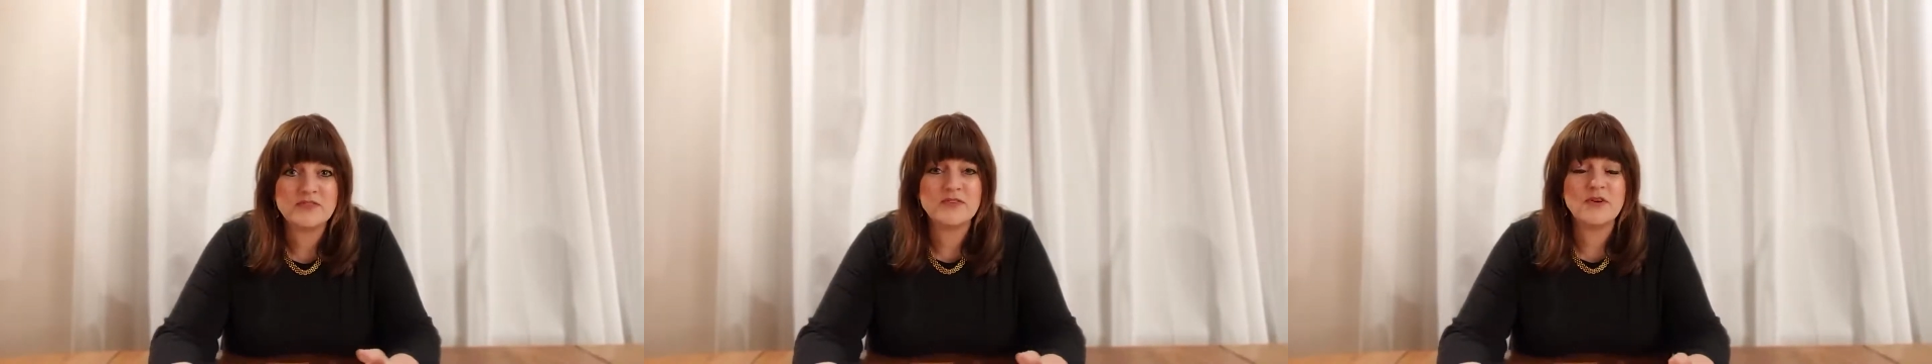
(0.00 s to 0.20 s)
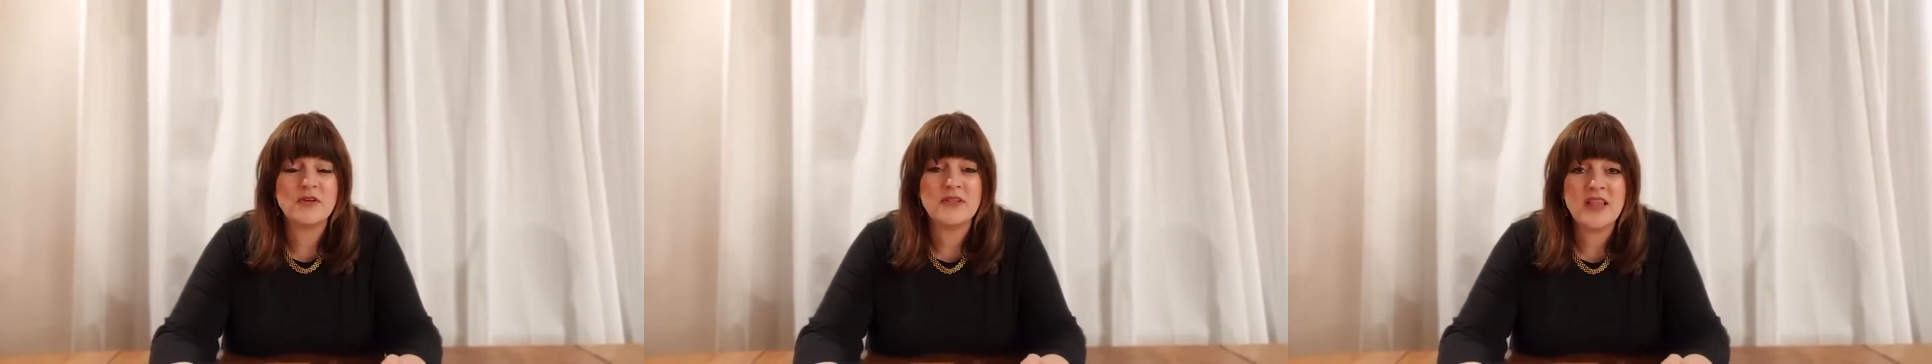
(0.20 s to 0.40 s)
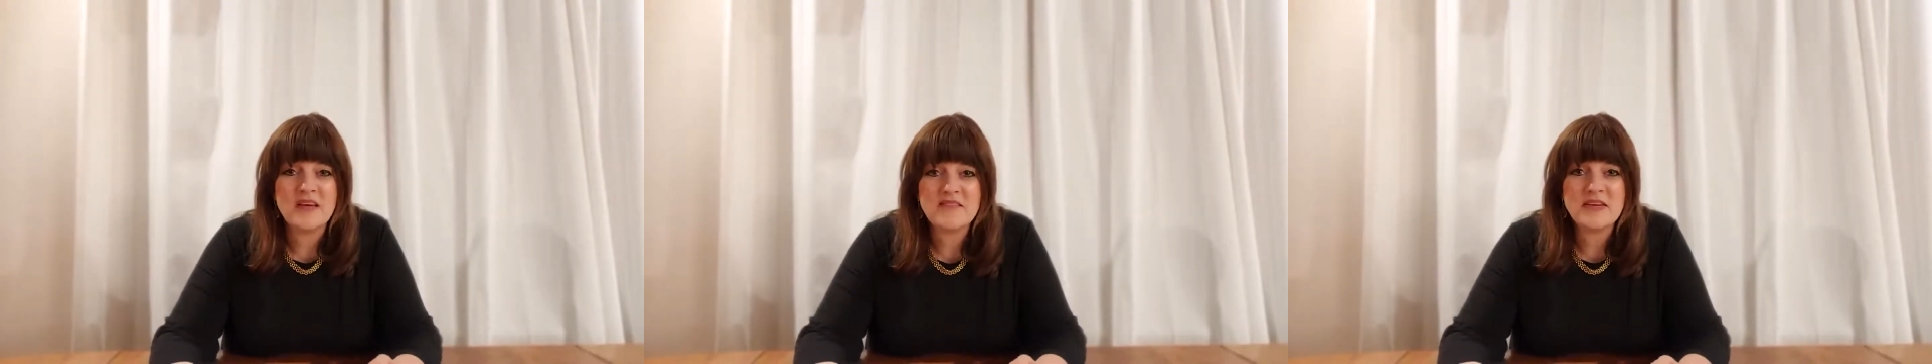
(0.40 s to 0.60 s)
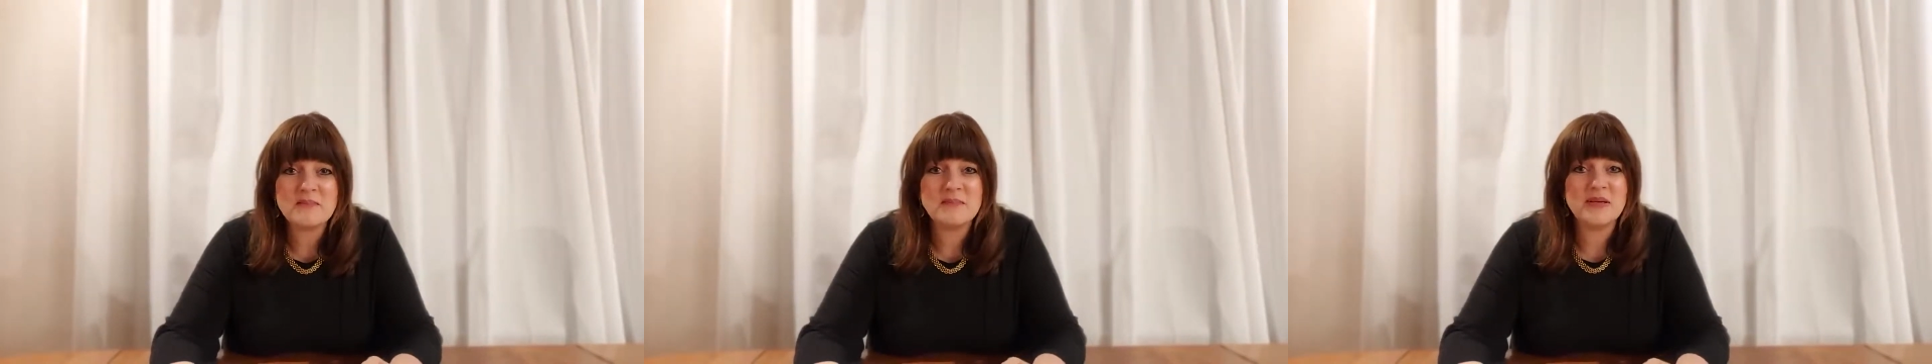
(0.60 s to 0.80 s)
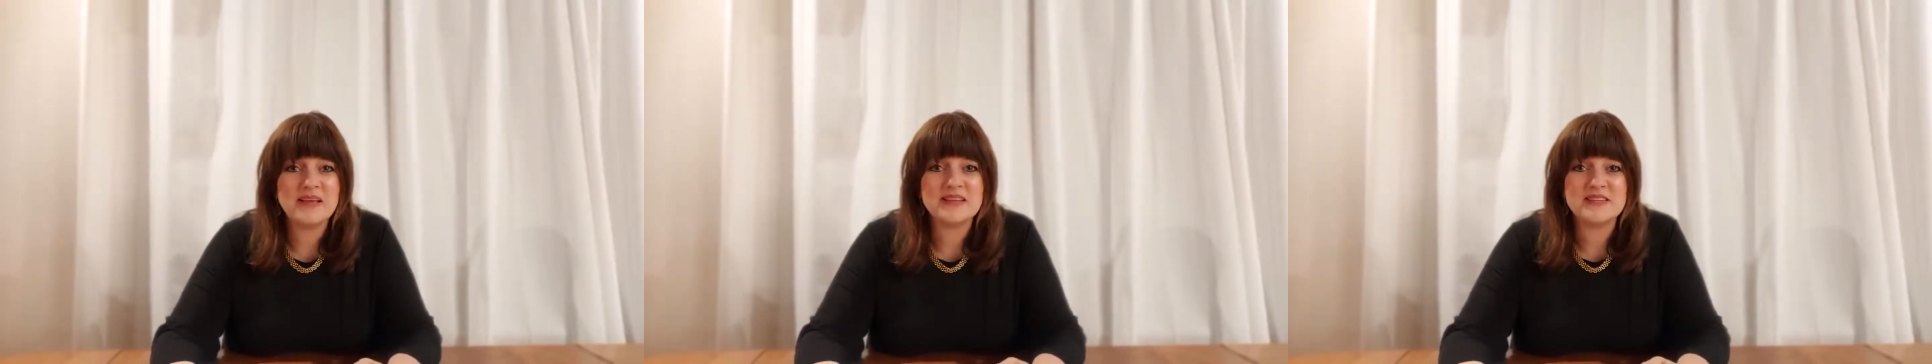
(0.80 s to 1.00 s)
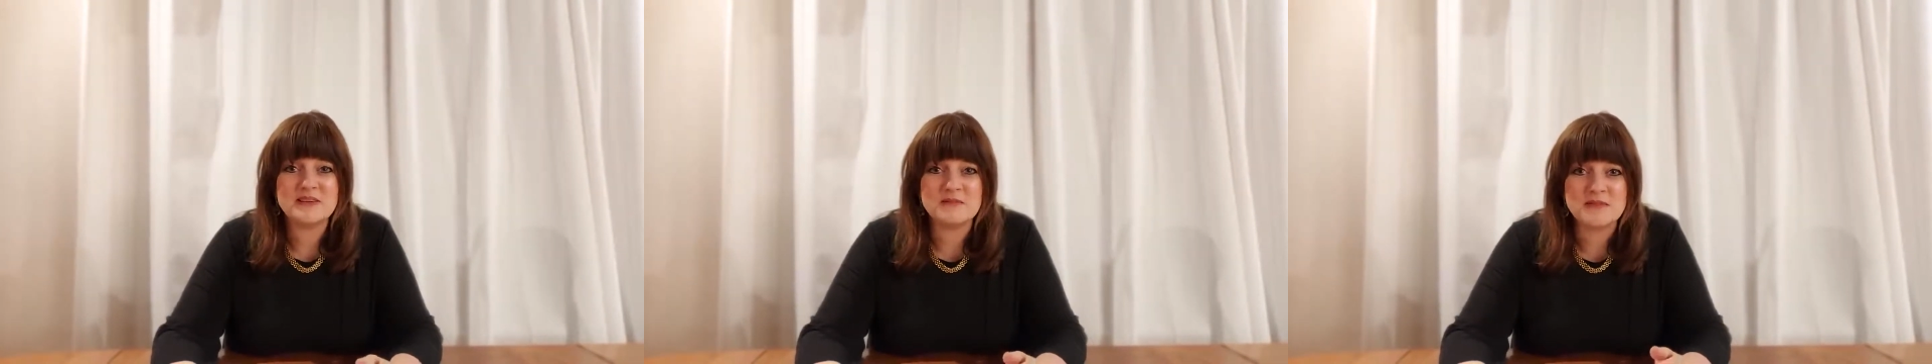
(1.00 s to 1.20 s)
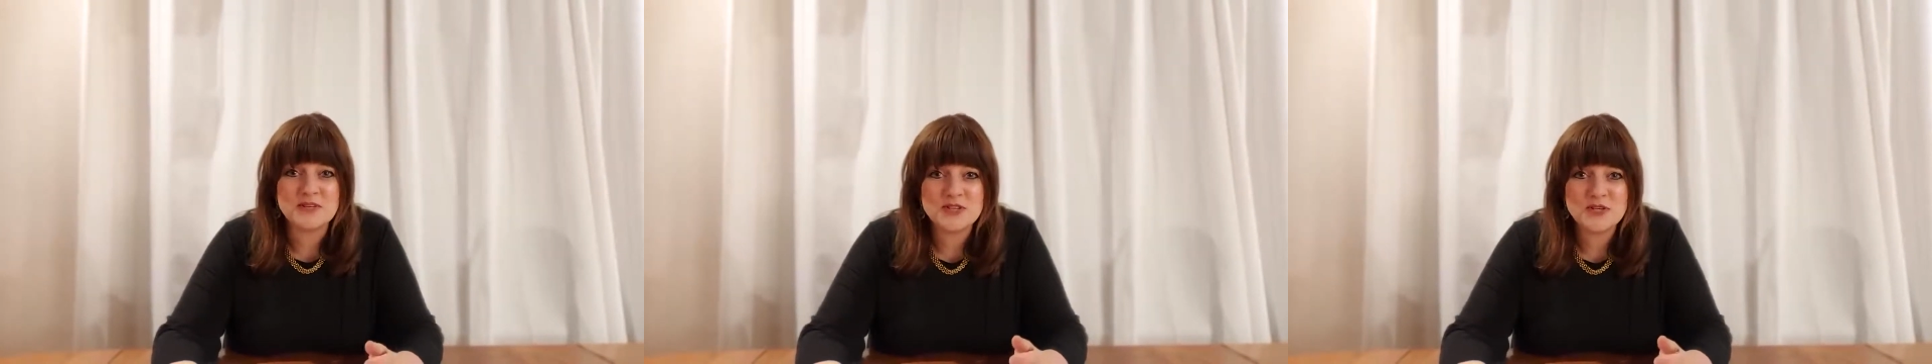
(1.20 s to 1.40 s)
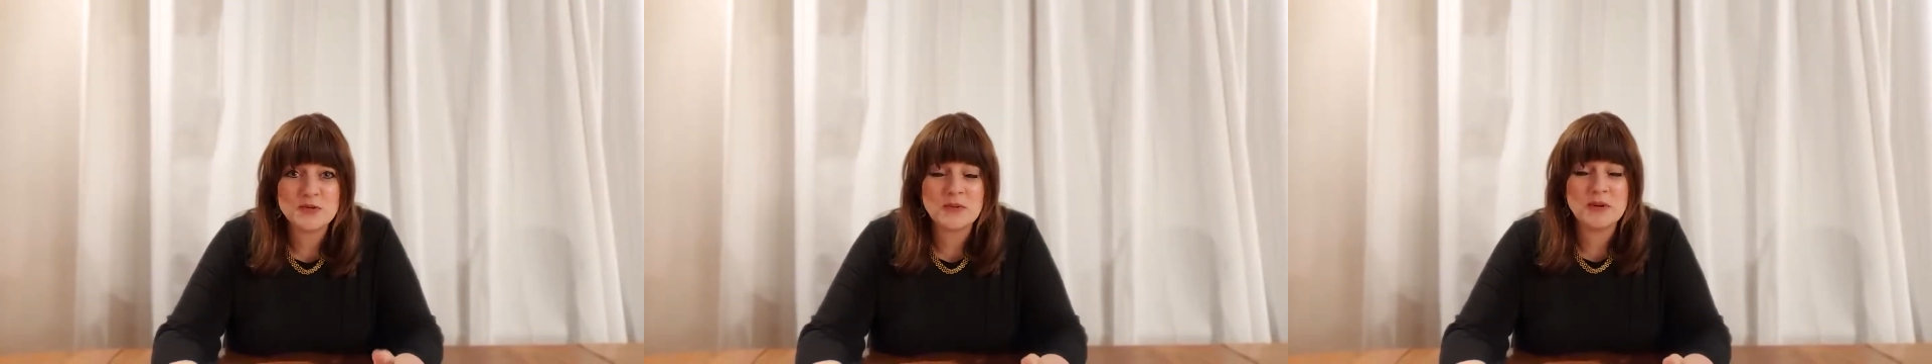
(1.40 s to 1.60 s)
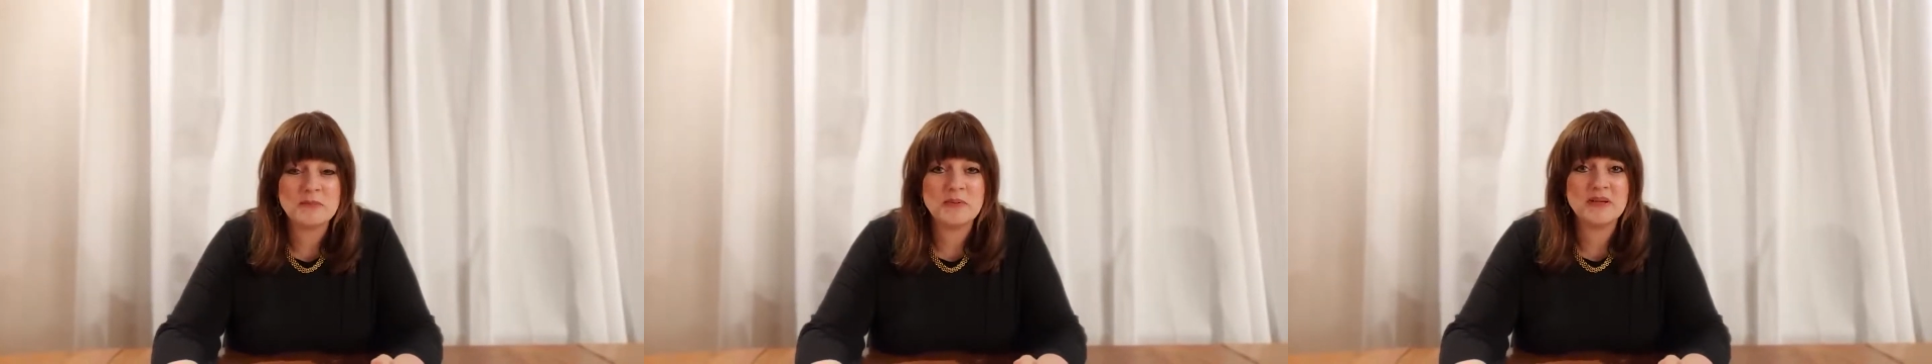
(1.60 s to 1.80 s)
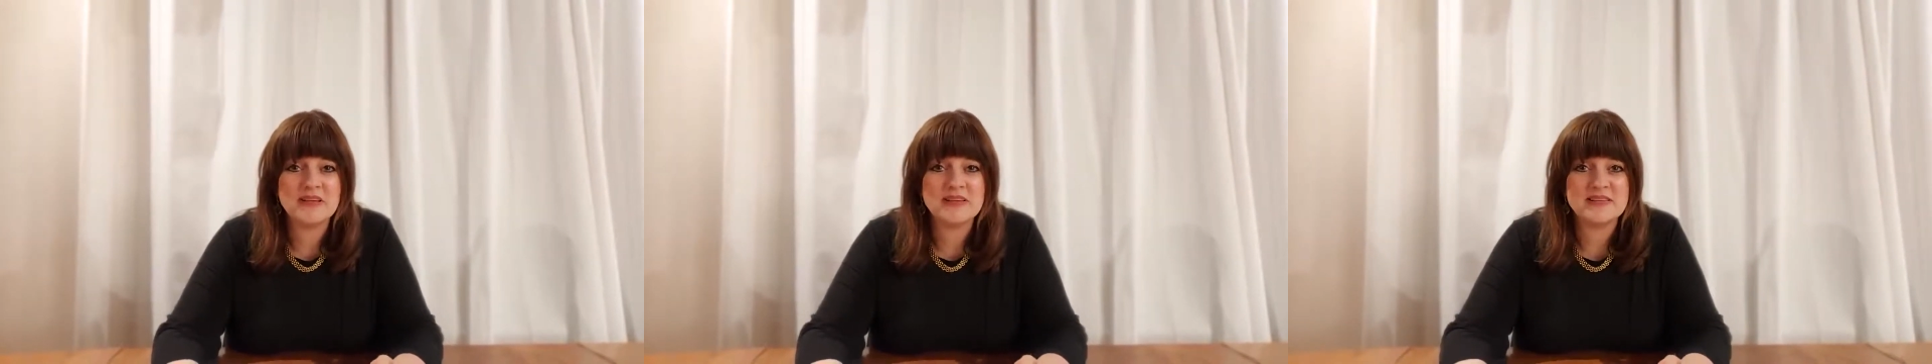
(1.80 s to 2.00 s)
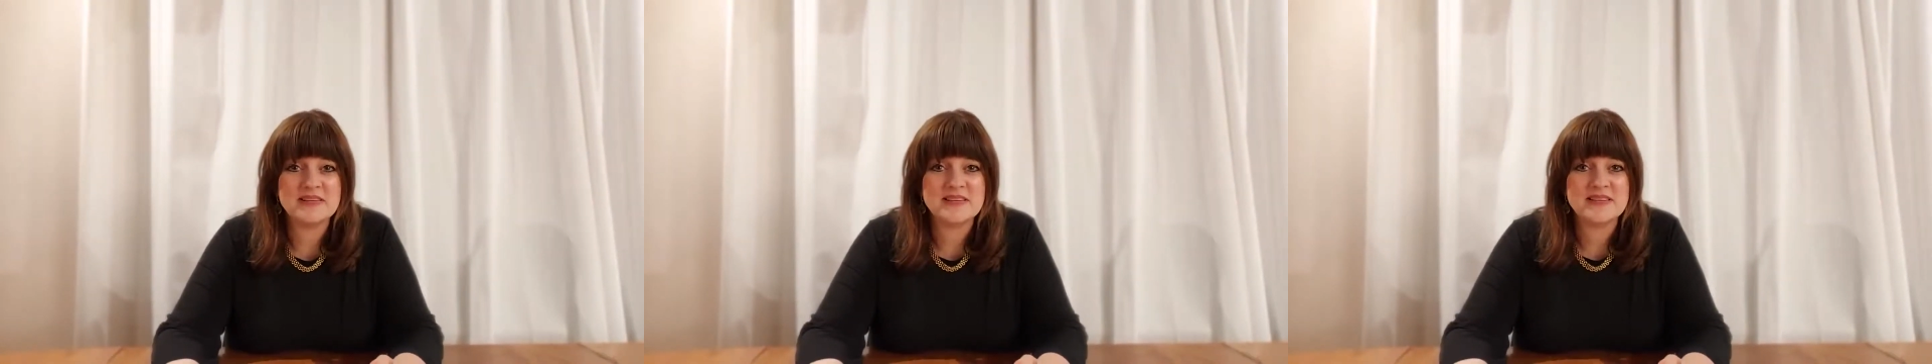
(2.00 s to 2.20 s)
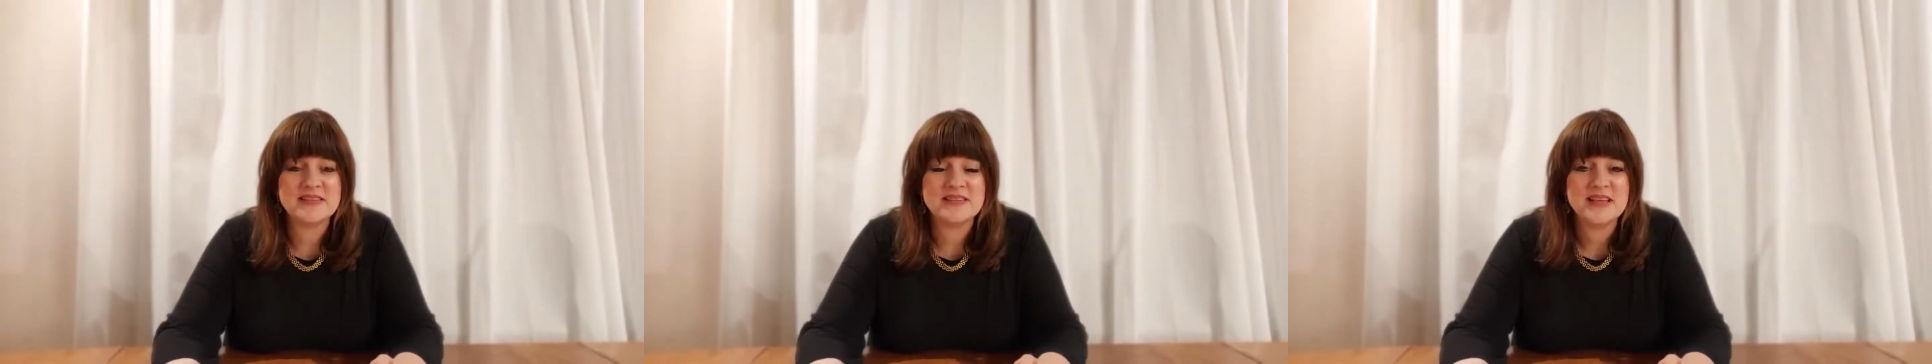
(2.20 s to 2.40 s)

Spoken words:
loving peace and pursuing peace,